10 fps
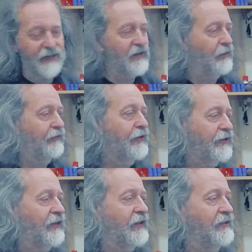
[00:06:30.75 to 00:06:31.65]
So
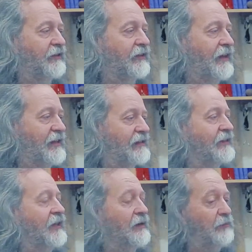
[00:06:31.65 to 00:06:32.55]
first thing to say
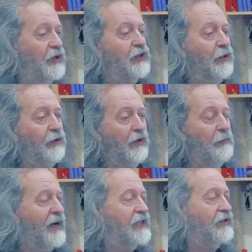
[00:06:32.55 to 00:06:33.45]
is, be sure that
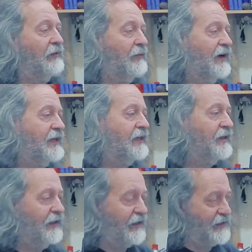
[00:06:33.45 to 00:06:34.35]
major and minor
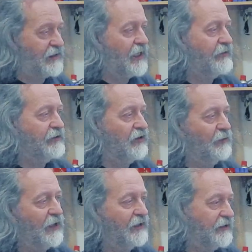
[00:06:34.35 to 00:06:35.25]
is clear in your
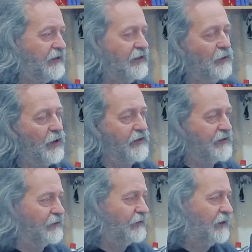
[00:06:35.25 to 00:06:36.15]
mind and you know where
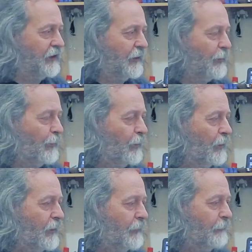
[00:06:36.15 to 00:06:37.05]
these all are.
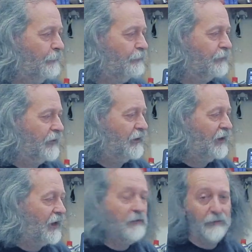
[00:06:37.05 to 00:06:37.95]

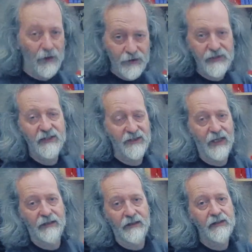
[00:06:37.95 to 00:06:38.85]
In most
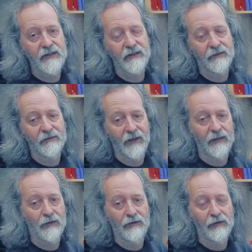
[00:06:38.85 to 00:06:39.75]
standards, I
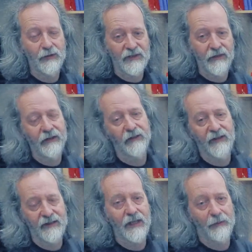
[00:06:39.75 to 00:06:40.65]
know there are always difficult
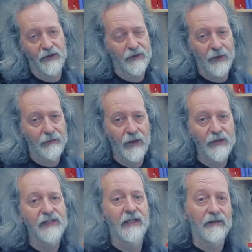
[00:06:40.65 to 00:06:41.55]
exceptions, but in
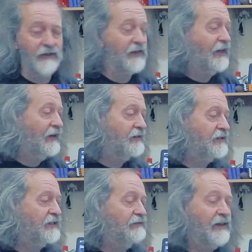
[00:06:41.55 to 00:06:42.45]
most standards
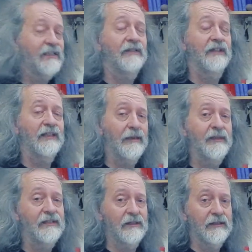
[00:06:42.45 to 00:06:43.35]
there's a relatively
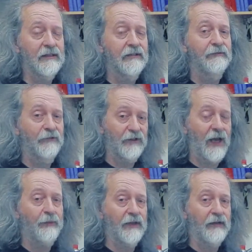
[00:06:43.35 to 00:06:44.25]
limited
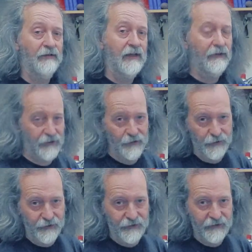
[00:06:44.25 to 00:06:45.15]
vocabulary of
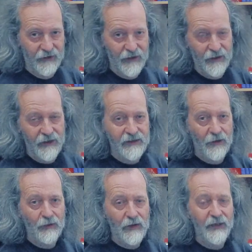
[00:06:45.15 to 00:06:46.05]
chords. So
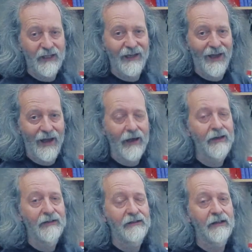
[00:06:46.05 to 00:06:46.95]
with a bit of care
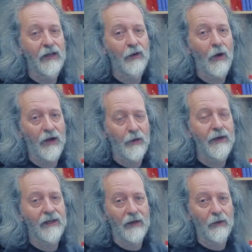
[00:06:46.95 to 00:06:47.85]
you can quite
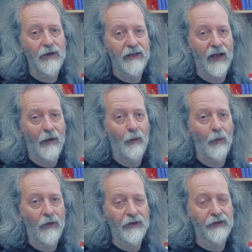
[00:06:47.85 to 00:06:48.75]
quickly work out
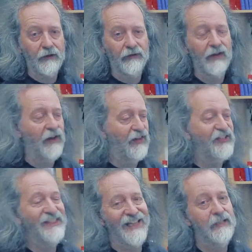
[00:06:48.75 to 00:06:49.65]
what the
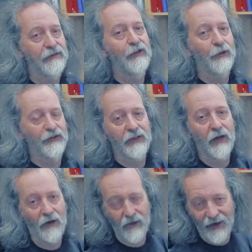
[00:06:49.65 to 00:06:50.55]
set of chords
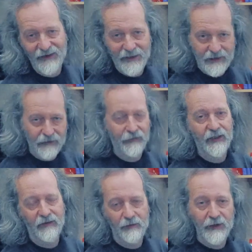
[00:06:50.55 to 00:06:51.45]
are that are needed for a
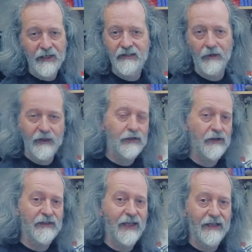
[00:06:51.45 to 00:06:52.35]
given piece. So it
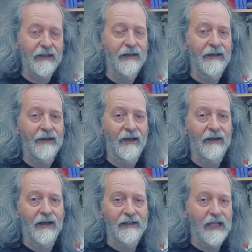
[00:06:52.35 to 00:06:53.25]
shouldn't take
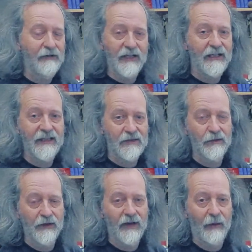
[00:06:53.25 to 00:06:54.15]
a year and a day to
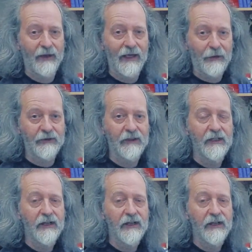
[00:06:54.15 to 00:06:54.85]
work that one out.